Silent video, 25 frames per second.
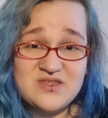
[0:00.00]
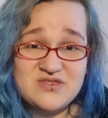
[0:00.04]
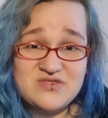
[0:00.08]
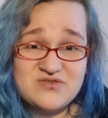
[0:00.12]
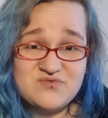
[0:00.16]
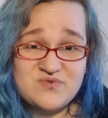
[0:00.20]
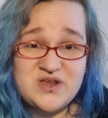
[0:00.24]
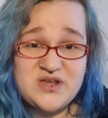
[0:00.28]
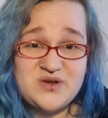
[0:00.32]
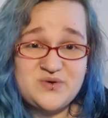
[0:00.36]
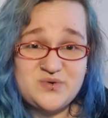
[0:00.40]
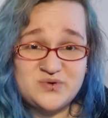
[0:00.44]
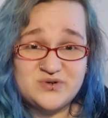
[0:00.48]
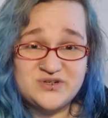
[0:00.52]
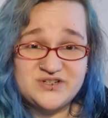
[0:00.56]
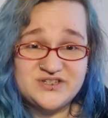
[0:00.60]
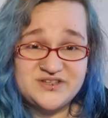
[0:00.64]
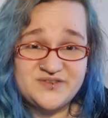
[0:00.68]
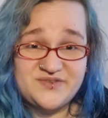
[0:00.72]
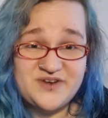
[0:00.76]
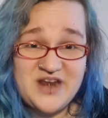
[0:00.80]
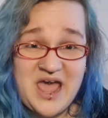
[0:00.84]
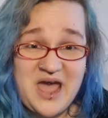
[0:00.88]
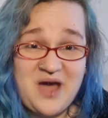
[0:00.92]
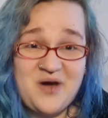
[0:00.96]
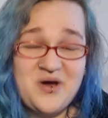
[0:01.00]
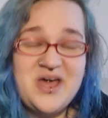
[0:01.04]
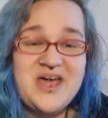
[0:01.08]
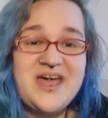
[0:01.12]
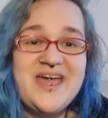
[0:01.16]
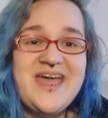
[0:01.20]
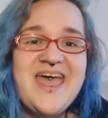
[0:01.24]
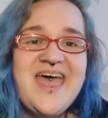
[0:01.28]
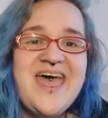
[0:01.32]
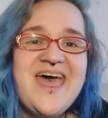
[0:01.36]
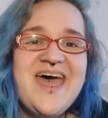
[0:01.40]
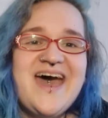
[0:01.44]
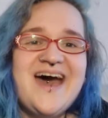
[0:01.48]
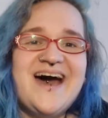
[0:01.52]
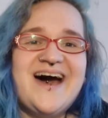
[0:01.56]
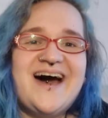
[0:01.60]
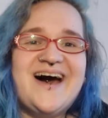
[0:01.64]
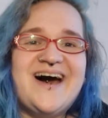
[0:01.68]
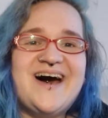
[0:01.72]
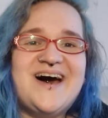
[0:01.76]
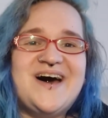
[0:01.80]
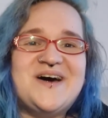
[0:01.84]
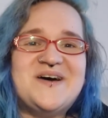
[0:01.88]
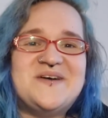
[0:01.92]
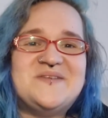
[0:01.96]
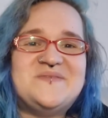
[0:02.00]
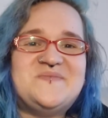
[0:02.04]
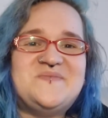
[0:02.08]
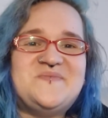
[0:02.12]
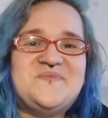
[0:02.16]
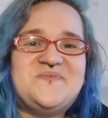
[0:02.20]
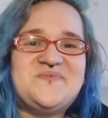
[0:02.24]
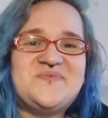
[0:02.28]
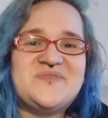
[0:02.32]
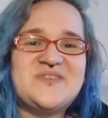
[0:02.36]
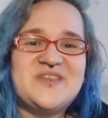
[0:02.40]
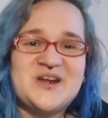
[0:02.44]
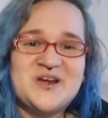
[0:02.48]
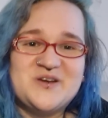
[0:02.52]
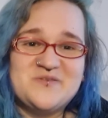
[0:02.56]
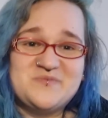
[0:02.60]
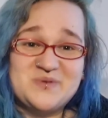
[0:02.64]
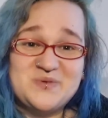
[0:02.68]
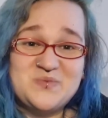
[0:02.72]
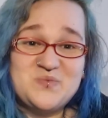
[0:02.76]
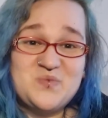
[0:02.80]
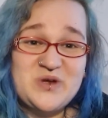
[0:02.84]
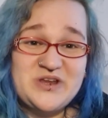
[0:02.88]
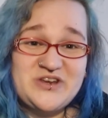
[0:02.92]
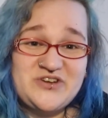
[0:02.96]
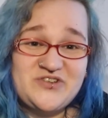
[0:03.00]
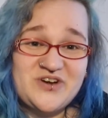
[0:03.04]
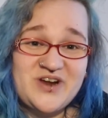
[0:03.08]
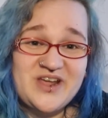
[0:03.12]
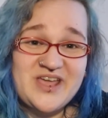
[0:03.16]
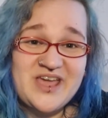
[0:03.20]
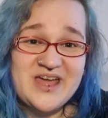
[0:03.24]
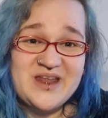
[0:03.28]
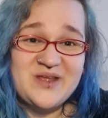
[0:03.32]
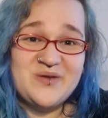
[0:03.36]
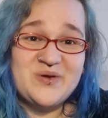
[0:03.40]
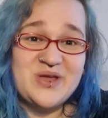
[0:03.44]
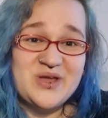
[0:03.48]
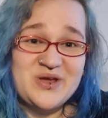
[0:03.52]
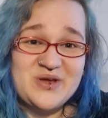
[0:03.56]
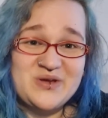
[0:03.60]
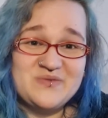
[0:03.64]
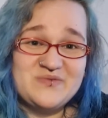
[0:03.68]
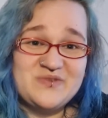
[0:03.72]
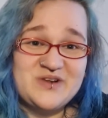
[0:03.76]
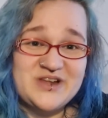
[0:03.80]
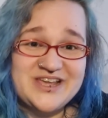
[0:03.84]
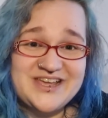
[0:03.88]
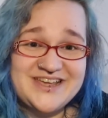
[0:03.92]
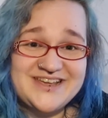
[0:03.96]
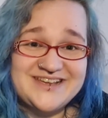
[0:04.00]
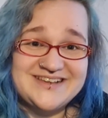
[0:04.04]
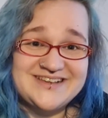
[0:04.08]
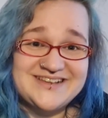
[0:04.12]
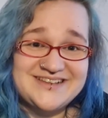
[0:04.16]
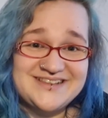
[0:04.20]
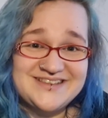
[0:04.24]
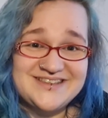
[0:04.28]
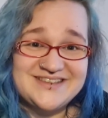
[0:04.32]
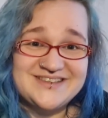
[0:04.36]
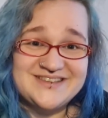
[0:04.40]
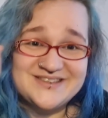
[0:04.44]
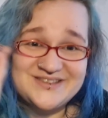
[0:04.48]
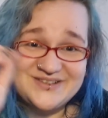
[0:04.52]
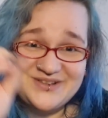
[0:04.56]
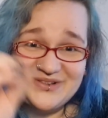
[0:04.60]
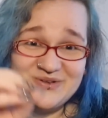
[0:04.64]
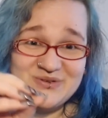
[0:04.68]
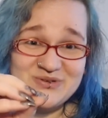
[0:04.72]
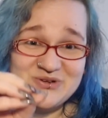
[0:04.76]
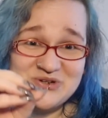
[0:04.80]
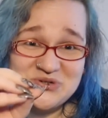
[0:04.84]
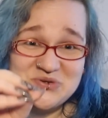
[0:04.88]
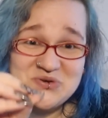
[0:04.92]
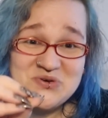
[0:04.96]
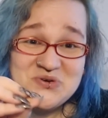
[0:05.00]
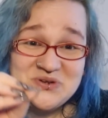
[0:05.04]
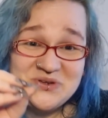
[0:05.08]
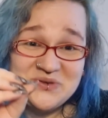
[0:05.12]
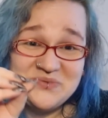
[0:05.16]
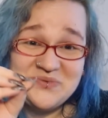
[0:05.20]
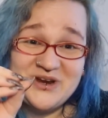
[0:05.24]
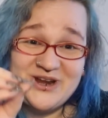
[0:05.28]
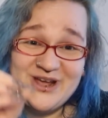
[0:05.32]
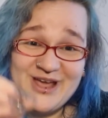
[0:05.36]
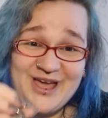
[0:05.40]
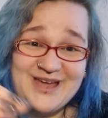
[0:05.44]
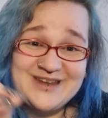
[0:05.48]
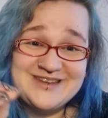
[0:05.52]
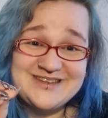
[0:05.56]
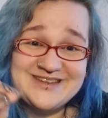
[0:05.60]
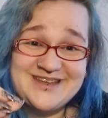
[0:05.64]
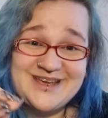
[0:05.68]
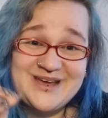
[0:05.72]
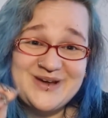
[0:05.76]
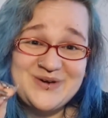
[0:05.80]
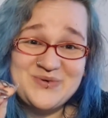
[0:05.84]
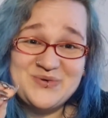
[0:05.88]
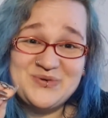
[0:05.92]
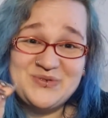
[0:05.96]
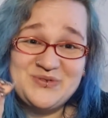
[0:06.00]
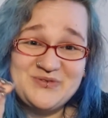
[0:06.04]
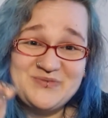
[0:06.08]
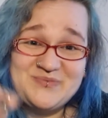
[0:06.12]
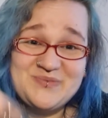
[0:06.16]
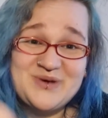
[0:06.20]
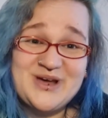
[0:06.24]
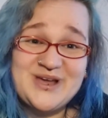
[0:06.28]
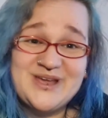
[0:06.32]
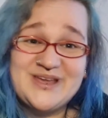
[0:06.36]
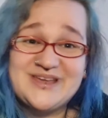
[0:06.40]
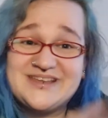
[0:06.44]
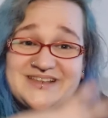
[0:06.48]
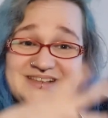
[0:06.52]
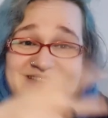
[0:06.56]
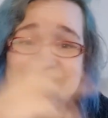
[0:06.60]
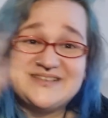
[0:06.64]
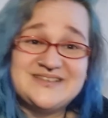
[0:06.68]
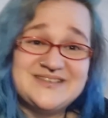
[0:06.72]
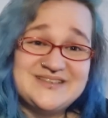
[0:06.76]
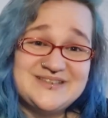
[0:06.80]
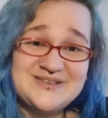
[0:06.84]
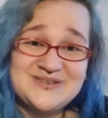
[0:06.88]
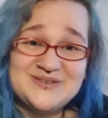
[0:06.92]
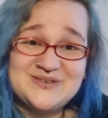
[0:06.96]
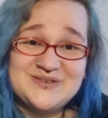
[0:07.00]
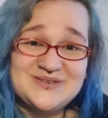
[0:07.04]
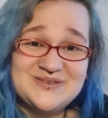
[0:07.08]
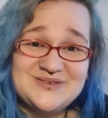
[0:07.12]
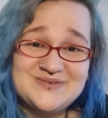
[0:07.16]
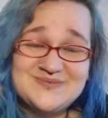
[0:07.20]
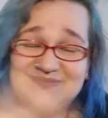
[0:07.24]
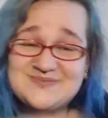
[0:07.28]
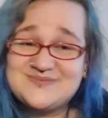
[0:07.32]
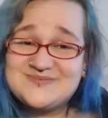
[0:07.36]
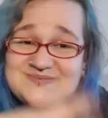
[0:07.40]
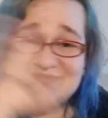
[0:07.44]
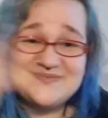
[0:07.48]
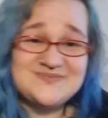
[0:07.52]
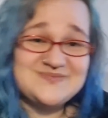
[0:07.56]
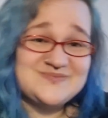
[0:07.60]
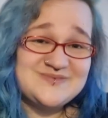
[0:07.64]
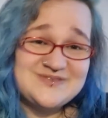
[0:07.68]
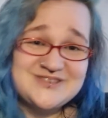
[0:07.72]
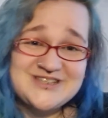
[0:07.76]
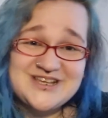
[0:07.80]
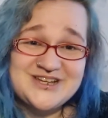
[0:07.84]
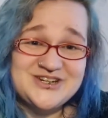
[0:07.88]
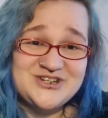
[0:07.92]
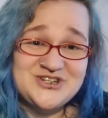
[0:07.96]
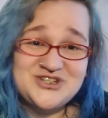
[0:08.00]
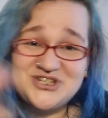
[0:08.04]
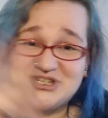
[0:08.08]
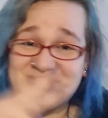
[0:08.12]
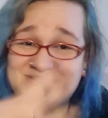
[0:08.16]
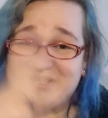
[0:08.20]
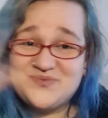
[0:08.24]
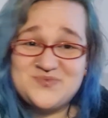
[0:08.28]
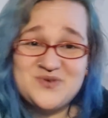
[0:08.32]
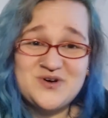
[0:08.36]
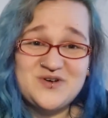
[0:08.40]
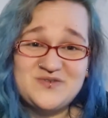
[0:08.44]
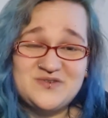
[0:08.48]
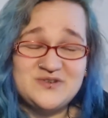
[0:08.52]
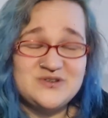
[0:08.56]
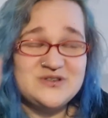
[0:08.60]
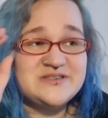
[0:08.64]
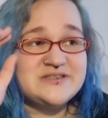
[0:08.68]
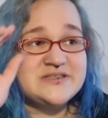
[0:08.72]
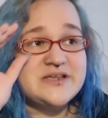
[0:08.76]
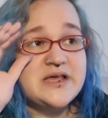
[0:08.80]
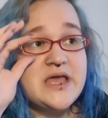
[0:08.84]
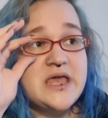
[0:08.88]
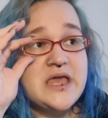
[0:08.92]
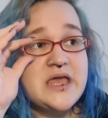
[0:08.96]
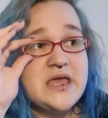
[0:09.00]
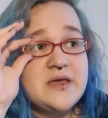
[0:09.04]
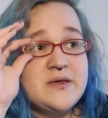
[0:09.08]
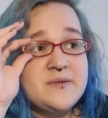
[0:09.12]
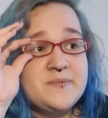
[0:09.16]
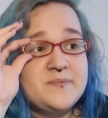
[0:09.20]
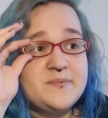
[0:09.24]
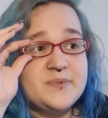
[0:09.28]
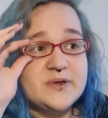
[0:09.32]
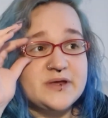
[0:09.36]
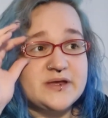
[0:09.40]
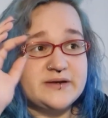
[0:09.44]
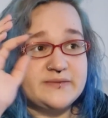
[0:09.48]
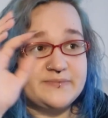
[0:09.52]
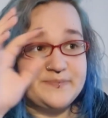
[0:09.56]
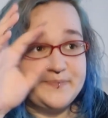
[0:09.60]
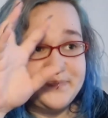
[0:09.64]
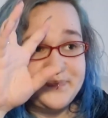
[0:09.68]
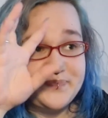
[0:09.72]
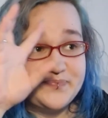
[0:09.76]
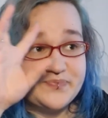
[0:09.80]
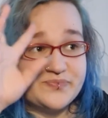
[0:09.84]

3/4 of an hour that I've been wittering. Anyway, hopefully this is a lot shorter when I edit out all of my tangenty waffles, but